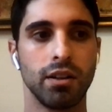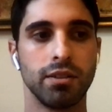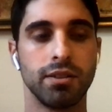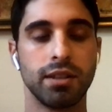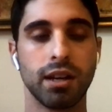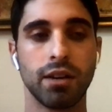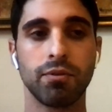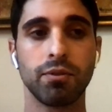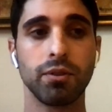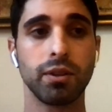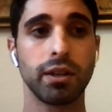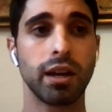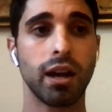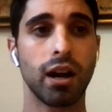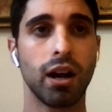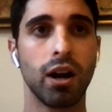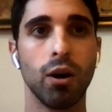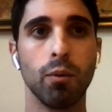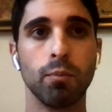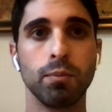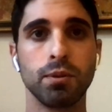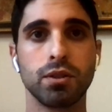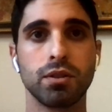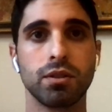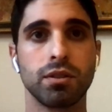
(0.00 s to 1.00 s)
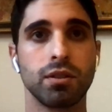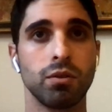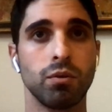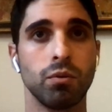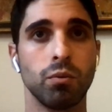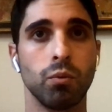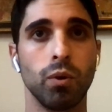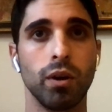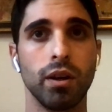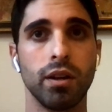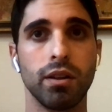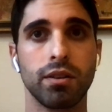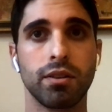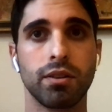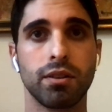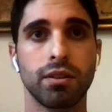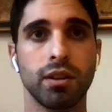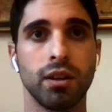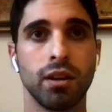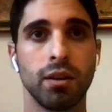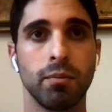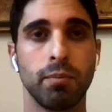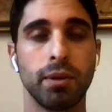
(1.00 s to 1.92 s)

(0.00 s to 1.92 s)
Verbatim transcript: it definitely helps with